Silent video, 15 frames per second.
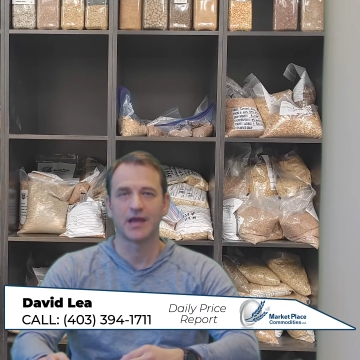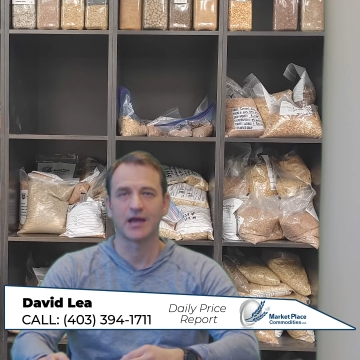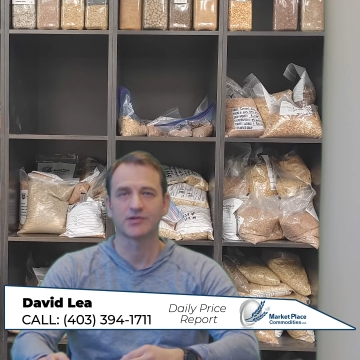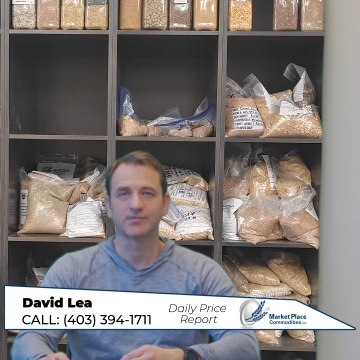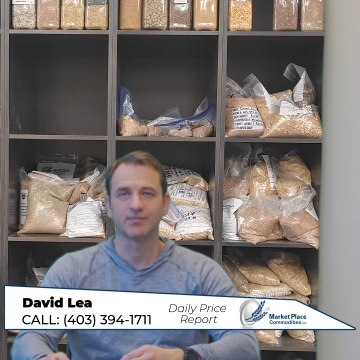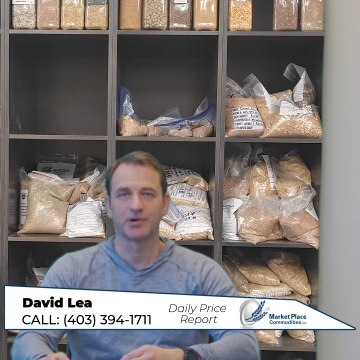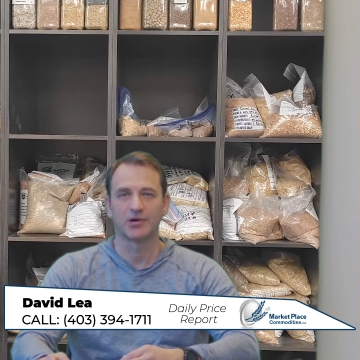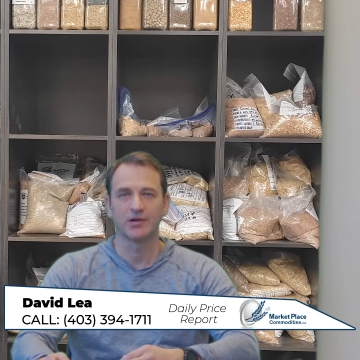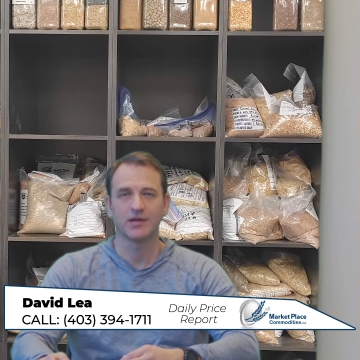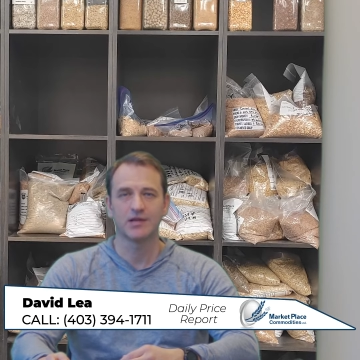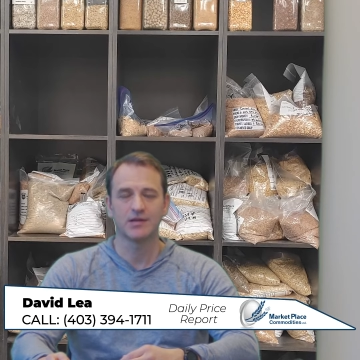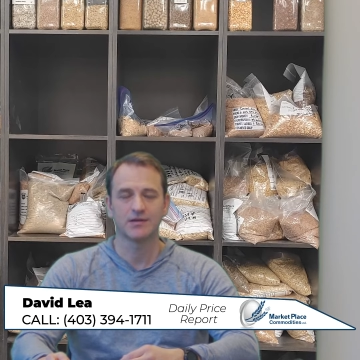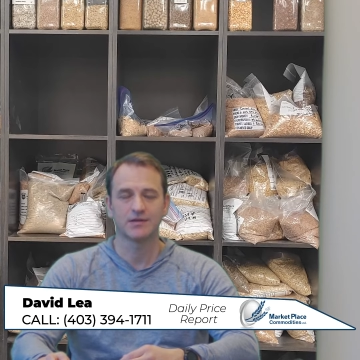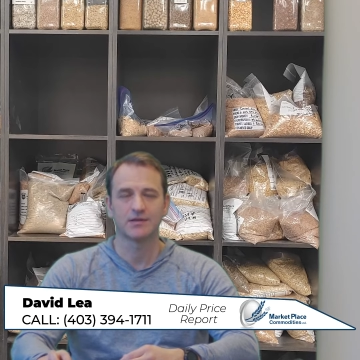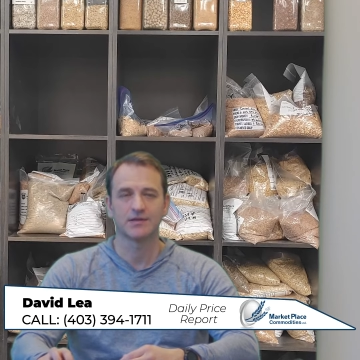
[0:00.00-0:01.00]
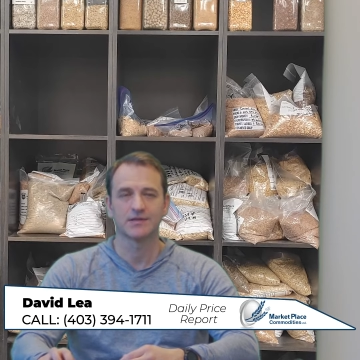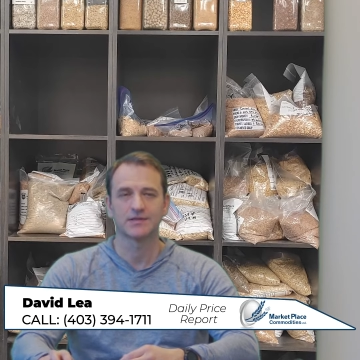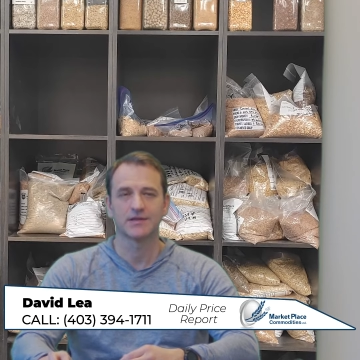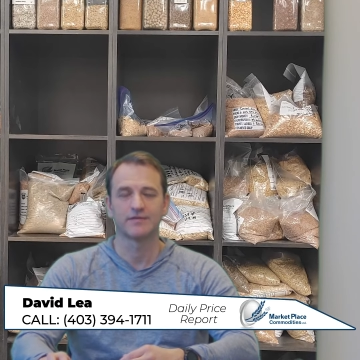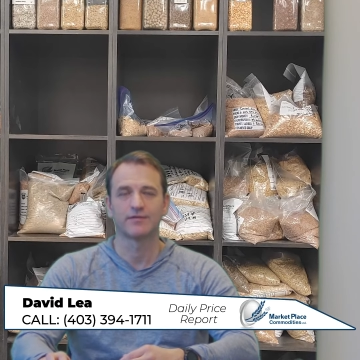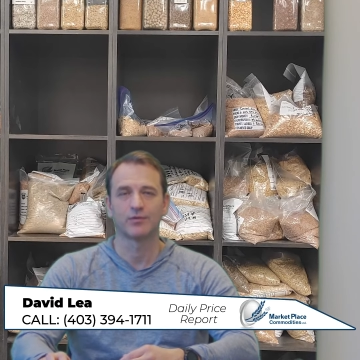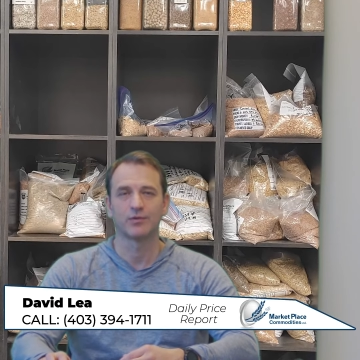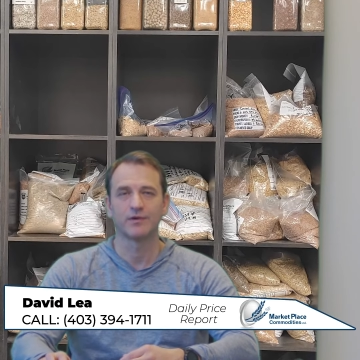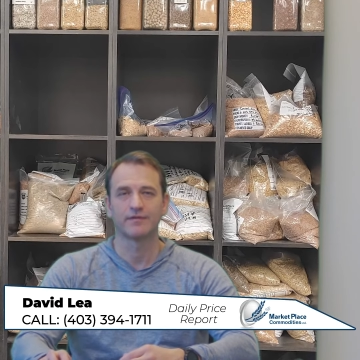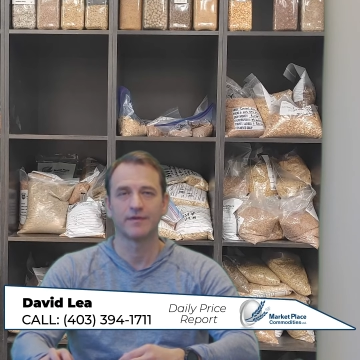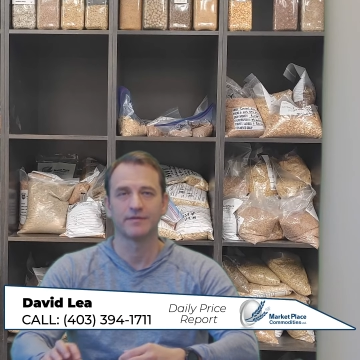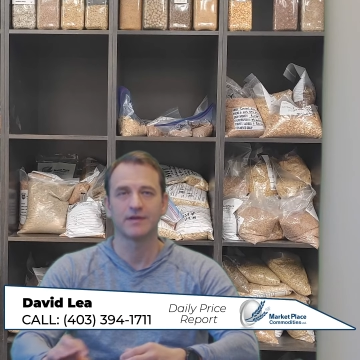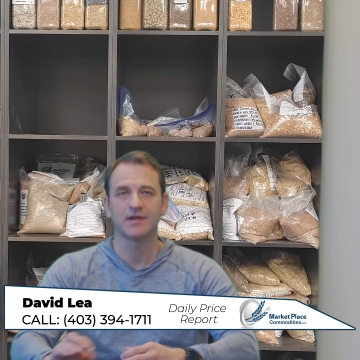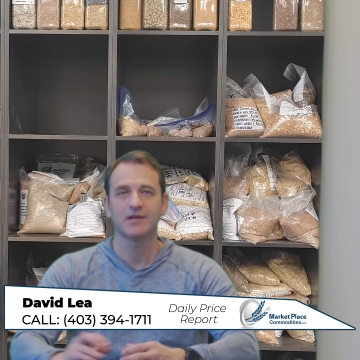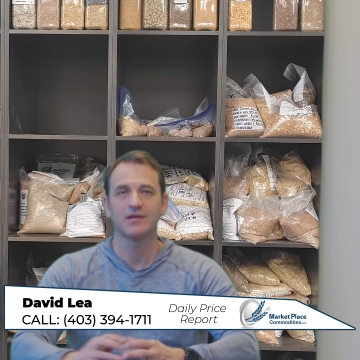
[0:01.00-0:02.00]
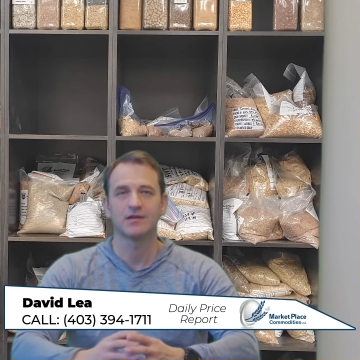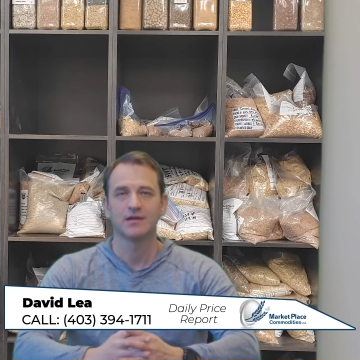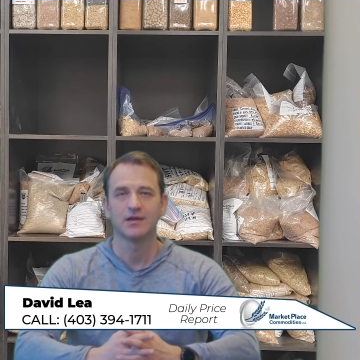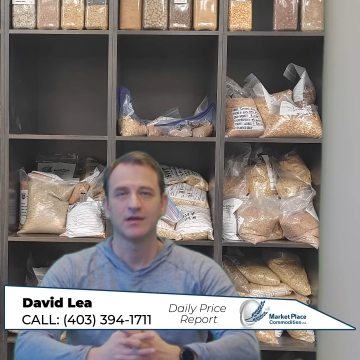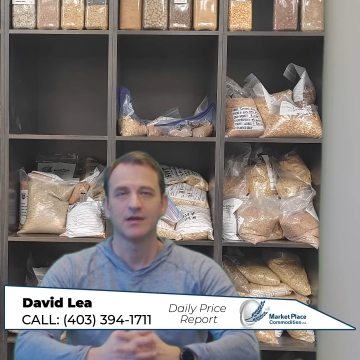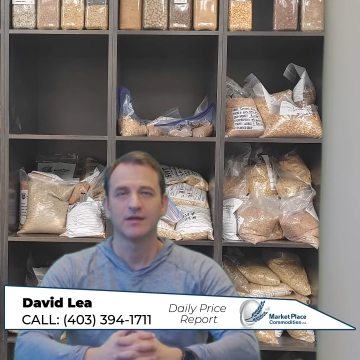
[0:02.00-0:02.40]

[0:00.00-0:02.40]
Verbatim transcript: Cash barley is at 450,